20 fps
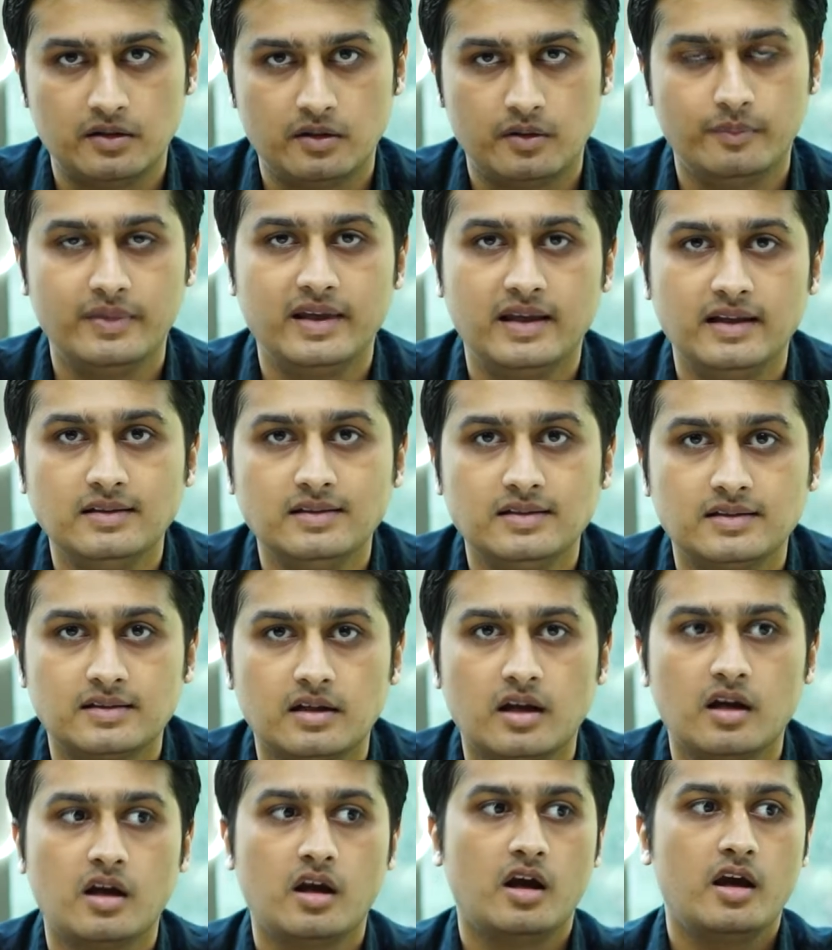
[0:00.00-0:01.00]
Means
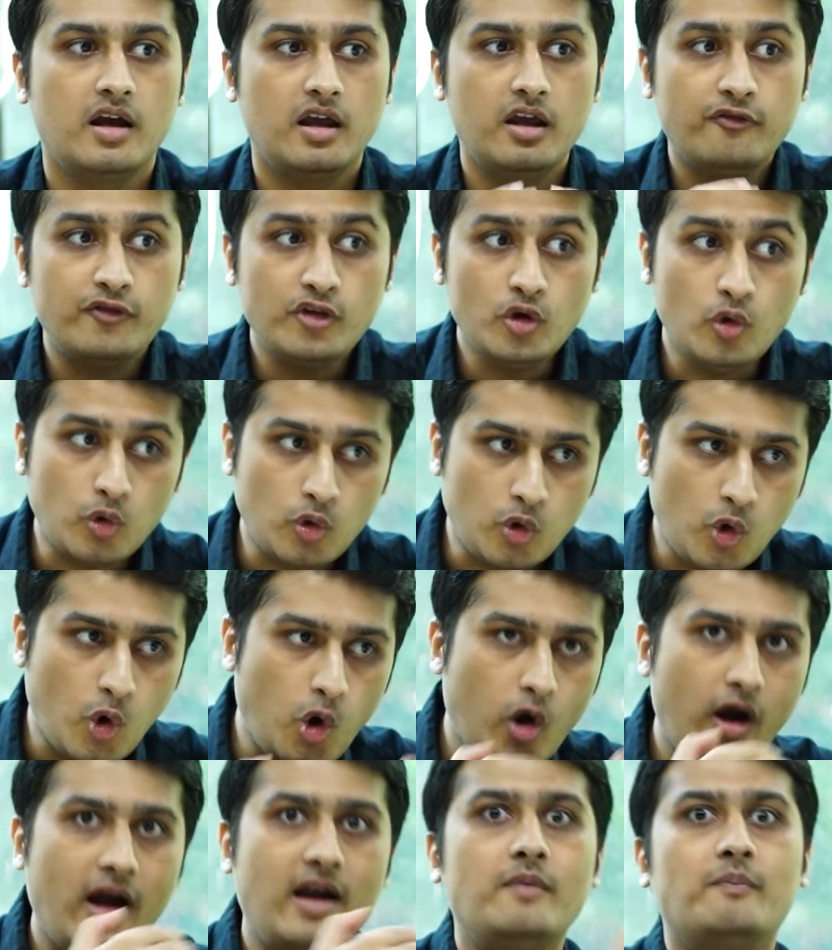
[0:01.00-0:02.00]
if you
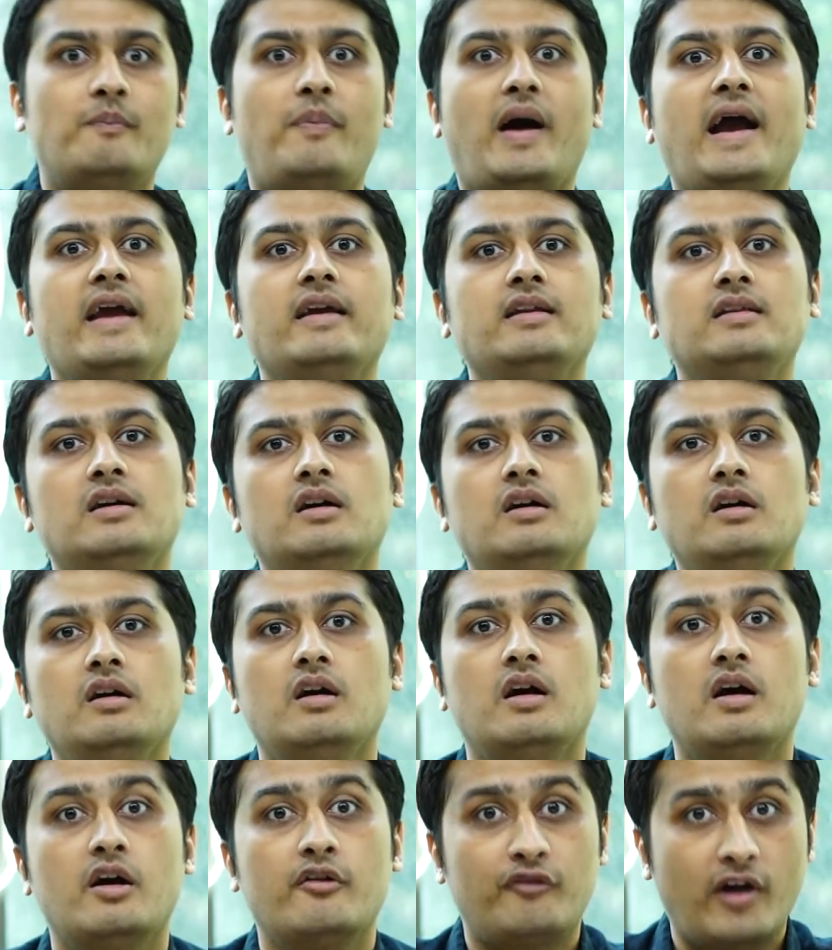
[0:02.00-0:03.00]
go and buy the
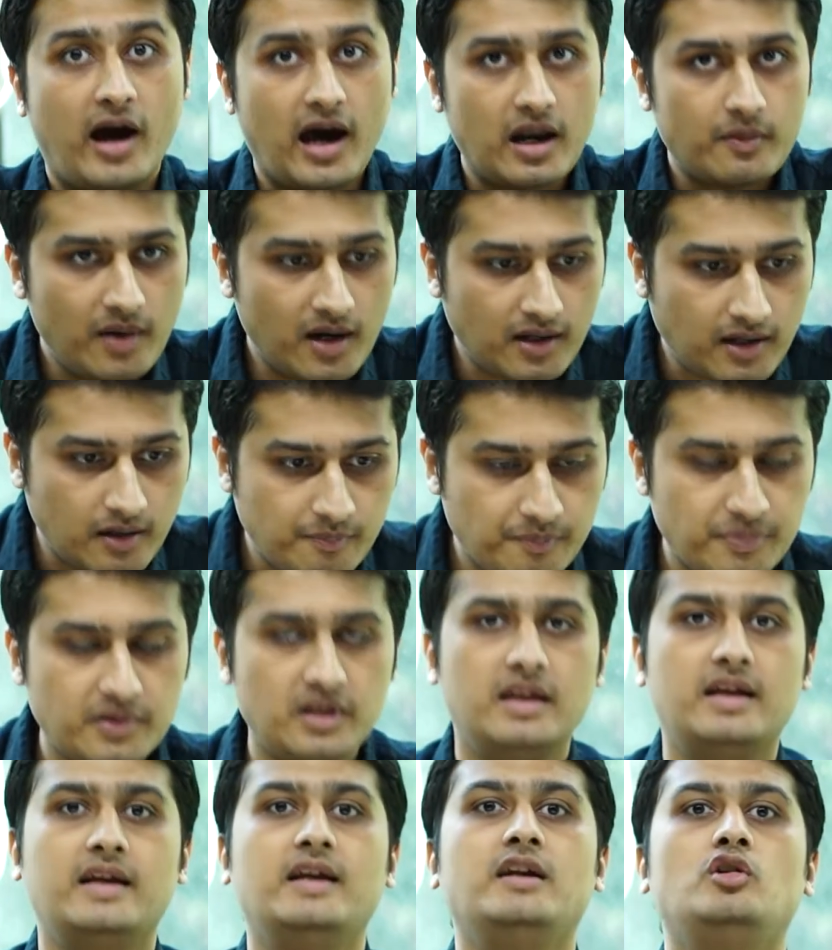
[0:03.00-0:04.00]
pharma
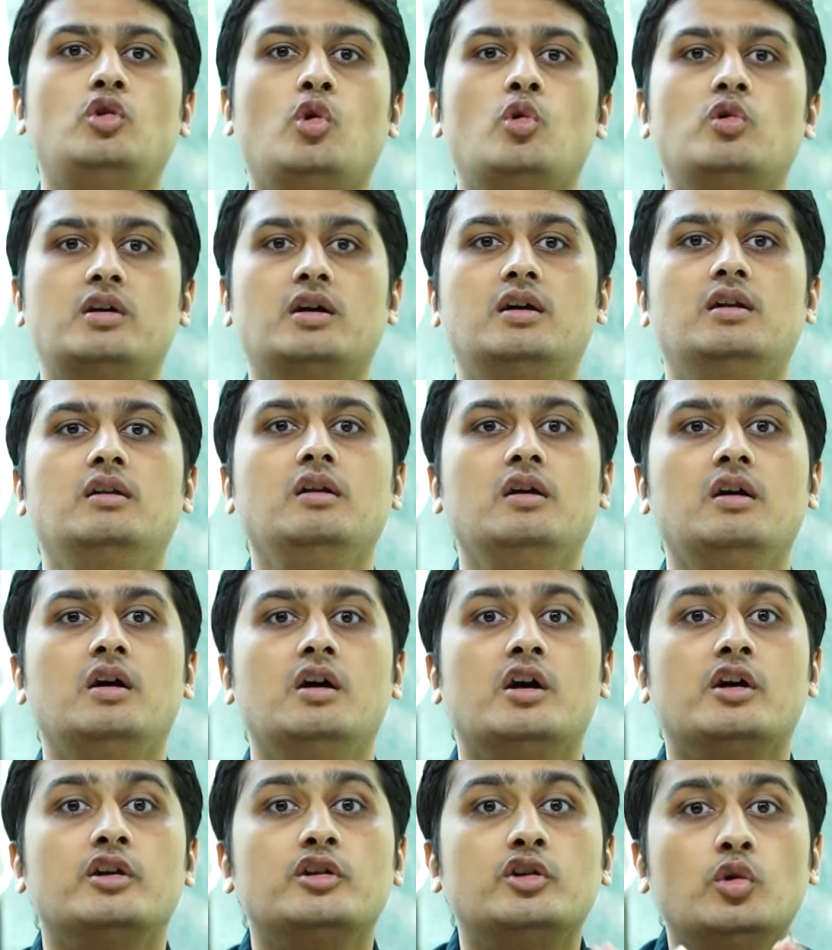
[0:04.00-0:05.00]
company in total,
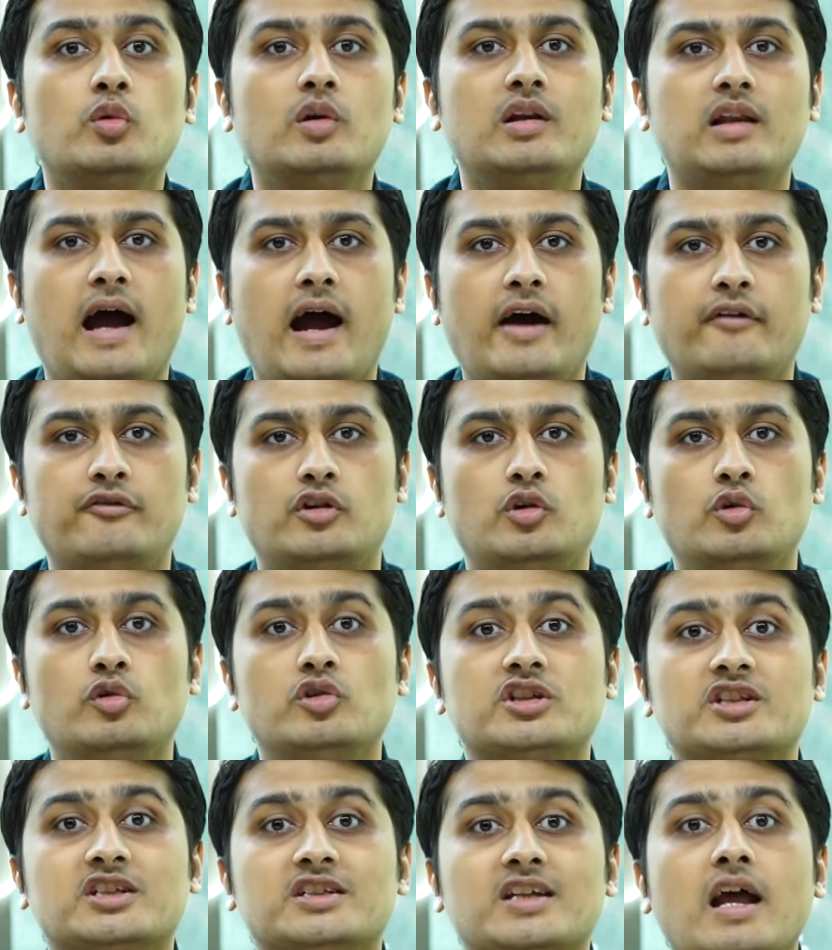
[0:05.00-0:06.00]
you will have to
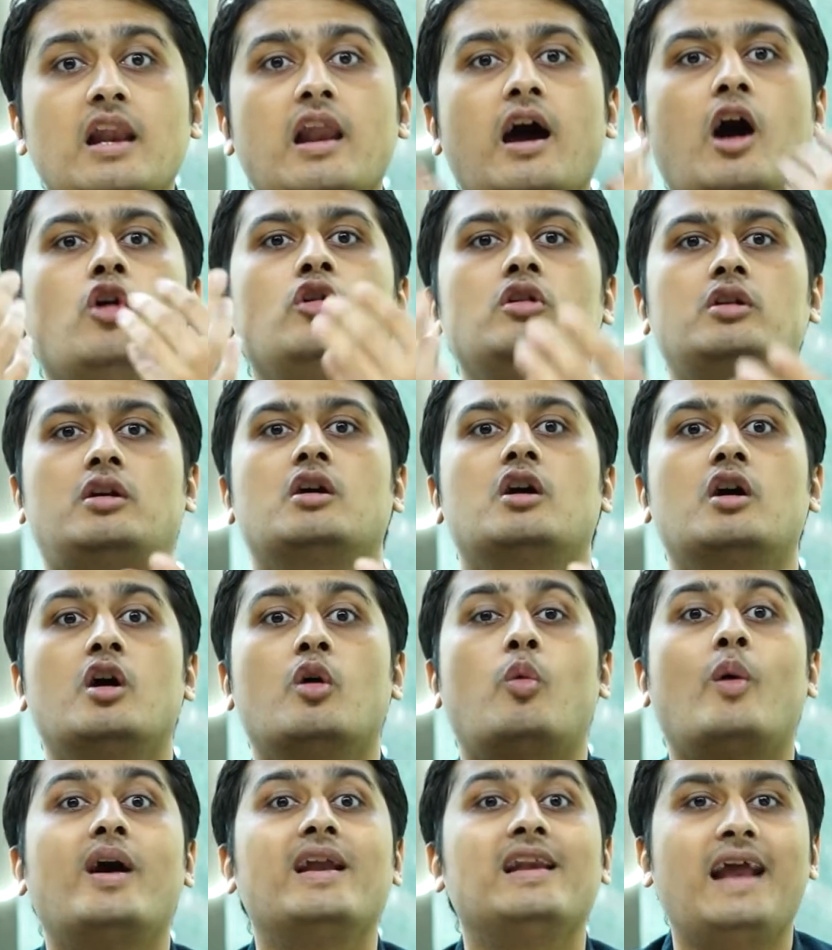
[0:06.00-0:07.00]
shell out
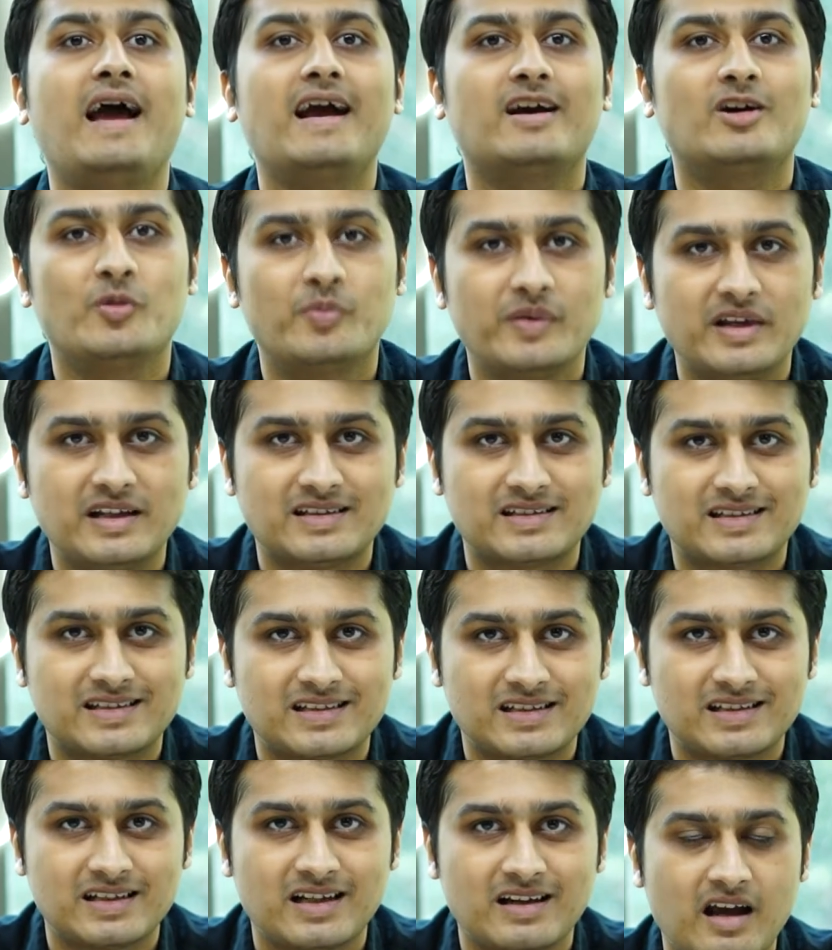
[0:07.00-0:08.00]
1 lakh
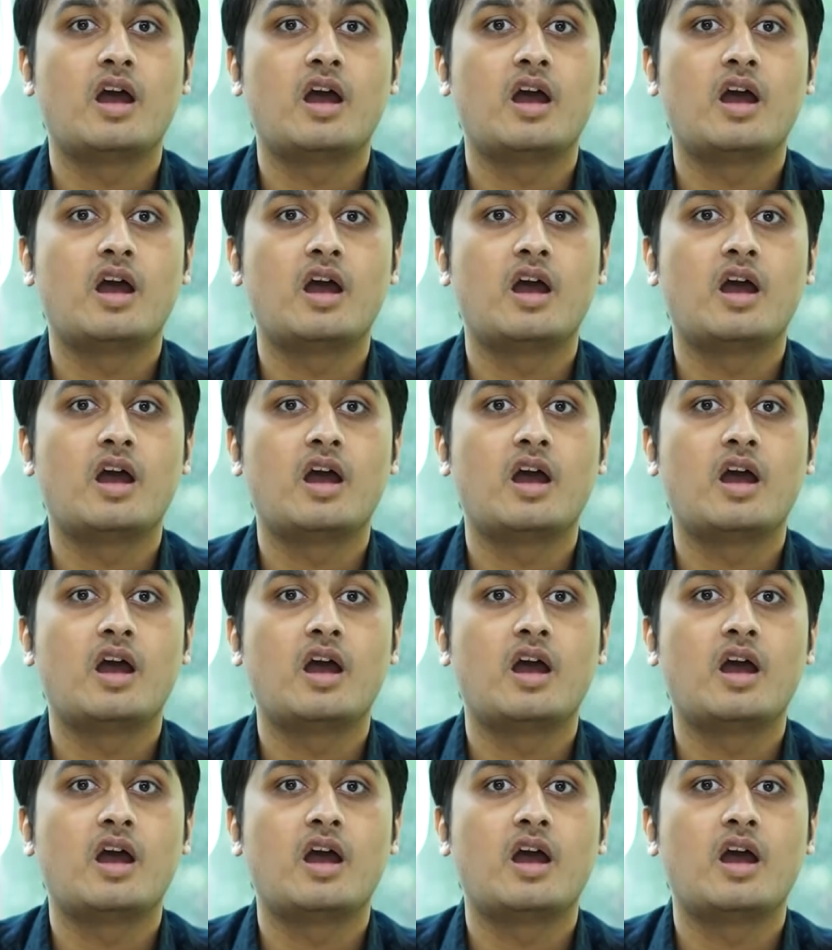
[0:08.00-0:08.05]
rupees.